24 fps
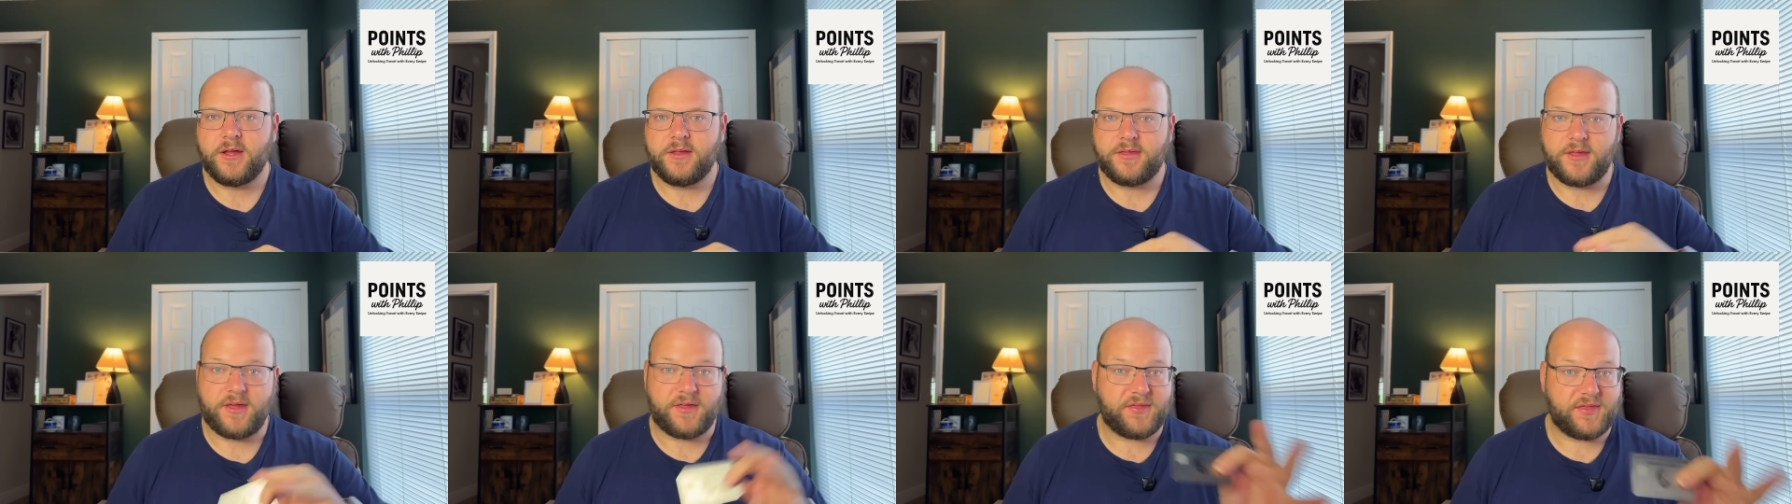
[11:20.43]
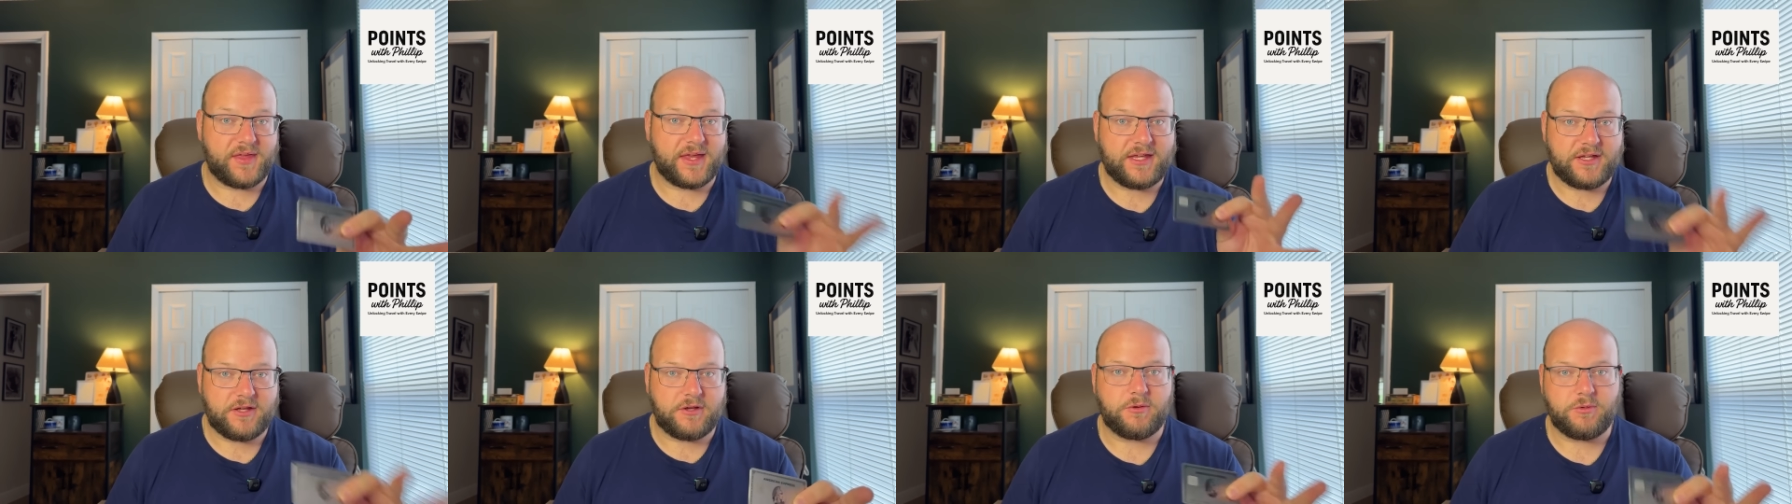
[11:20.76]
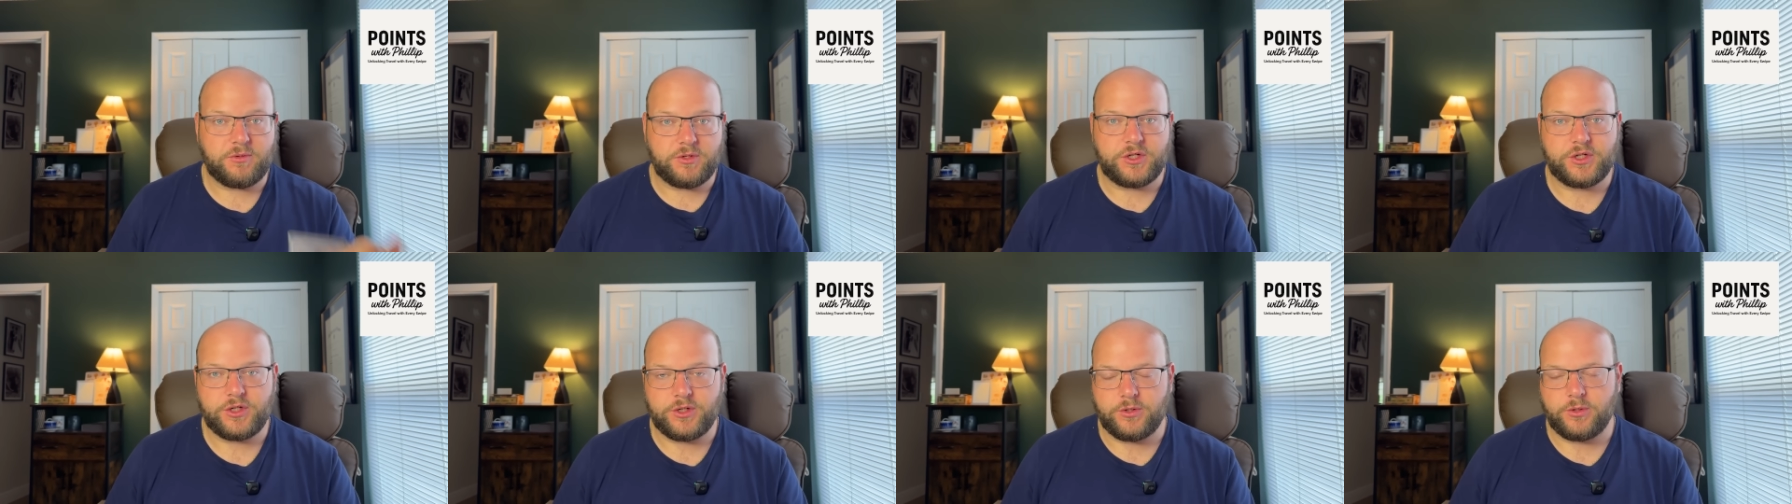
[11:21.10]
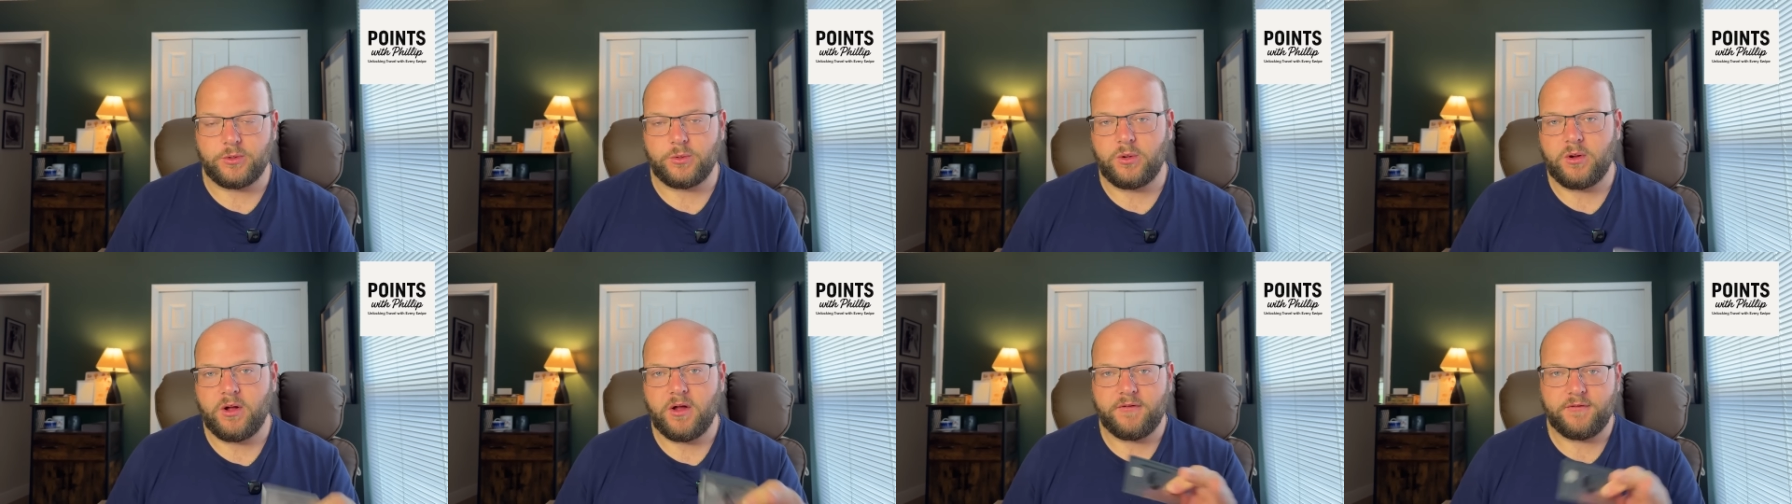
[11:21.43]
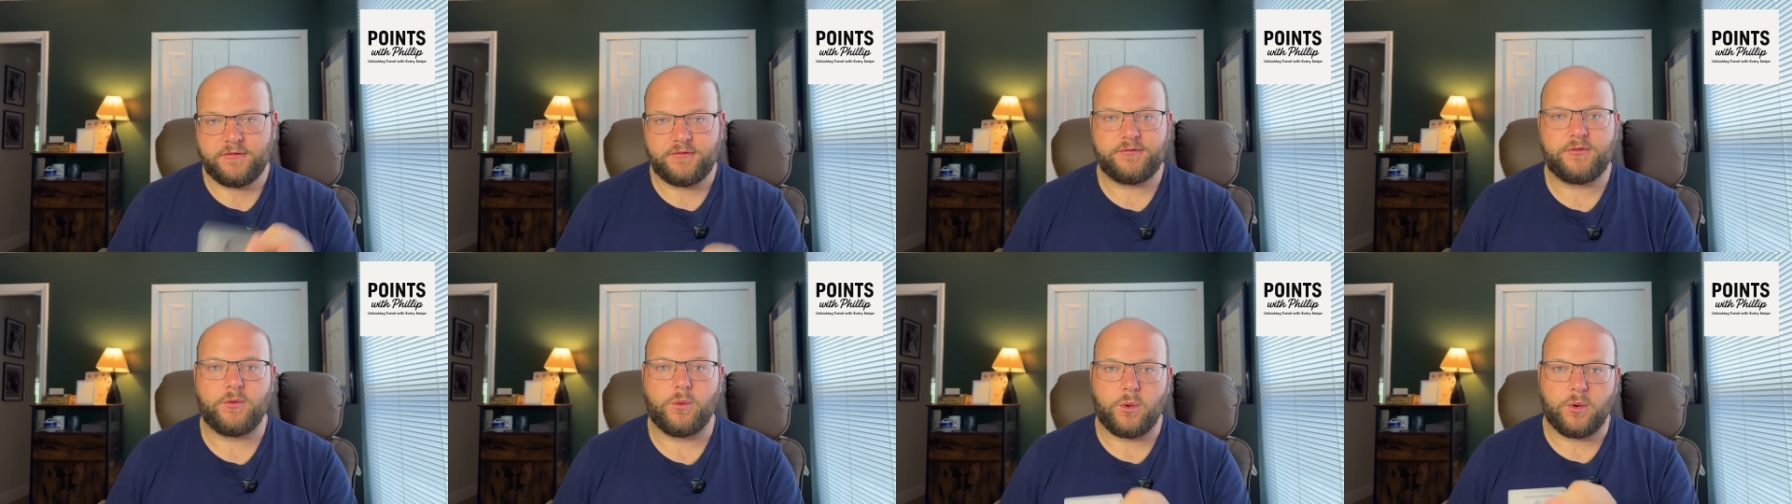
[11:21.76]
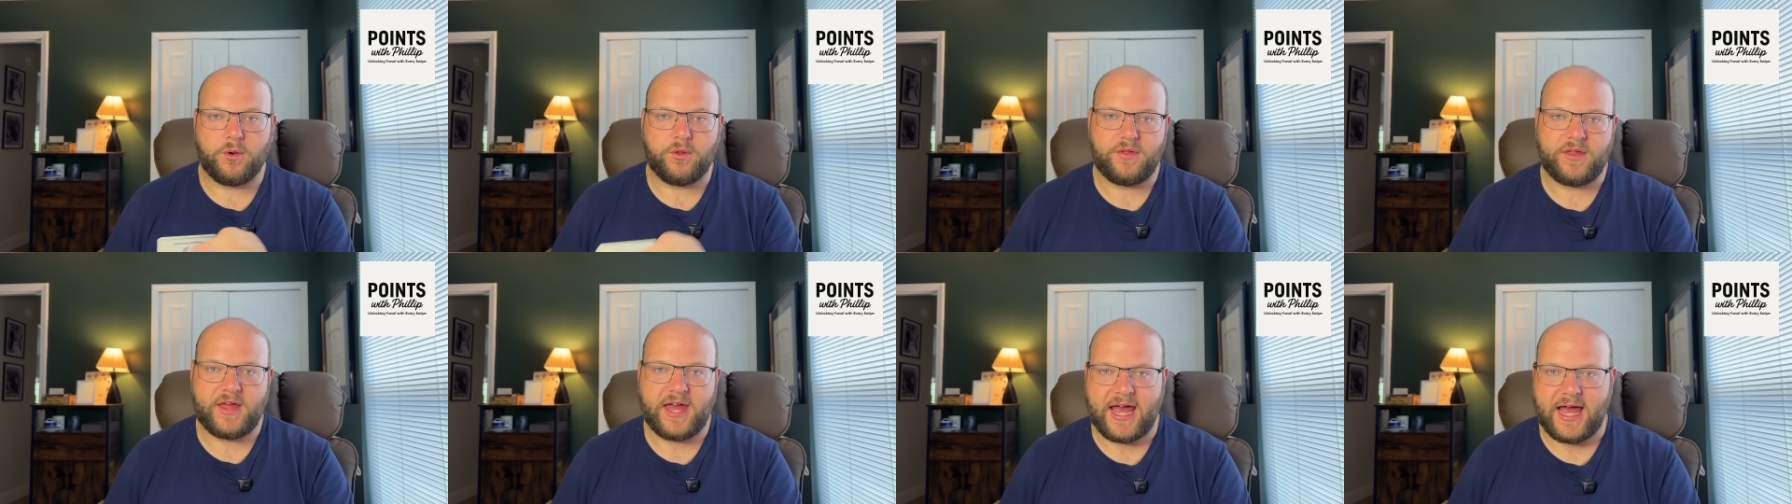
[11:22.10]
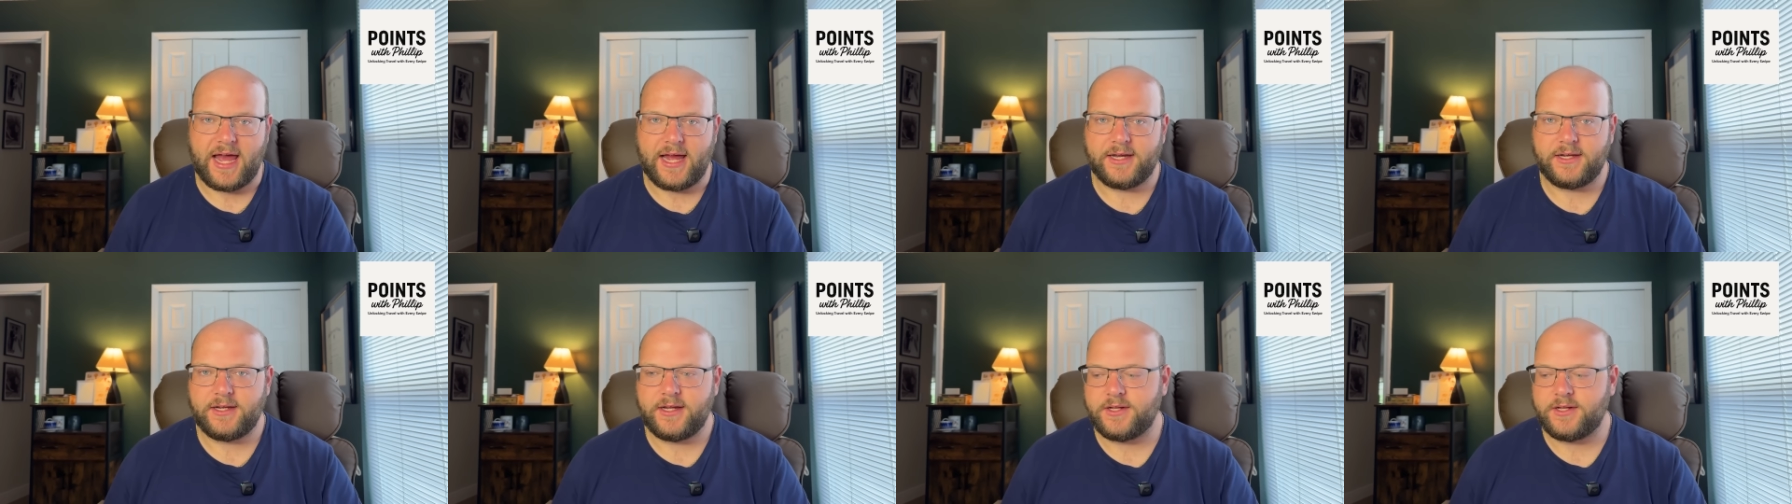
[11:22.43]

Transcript: the thing you do for that.